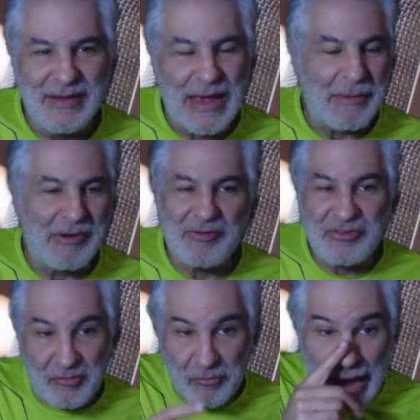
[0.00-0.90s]
I mean, they're
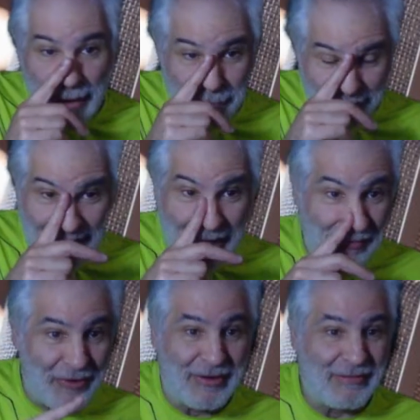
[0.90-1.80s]
still rock, but now
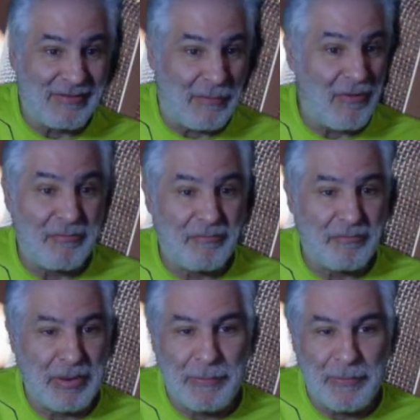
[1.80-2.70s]
some of them,
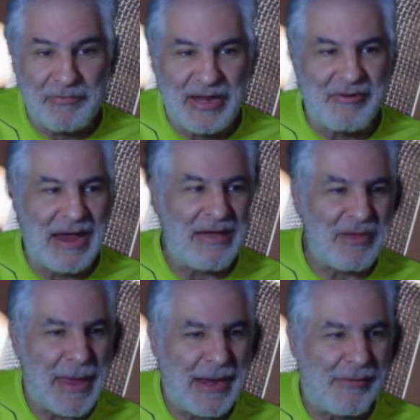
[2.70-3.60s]
people say they're heavy
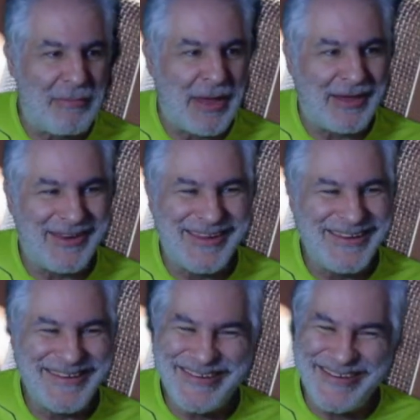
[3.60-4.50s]
metal. I'm like,
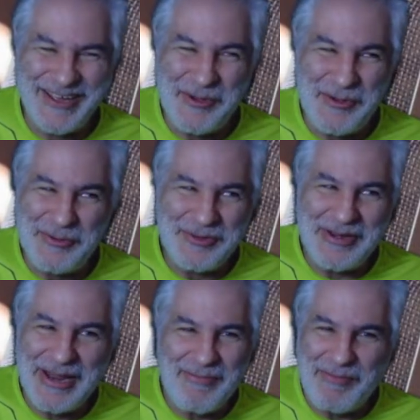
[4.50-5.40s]
no,
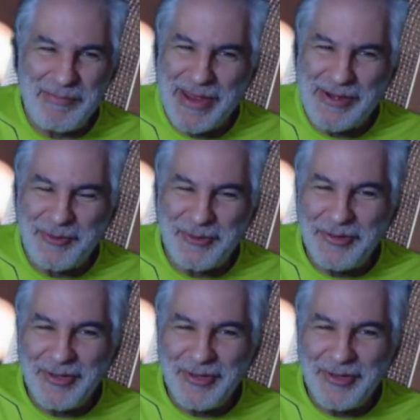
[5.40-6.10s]
they're not heavy metal.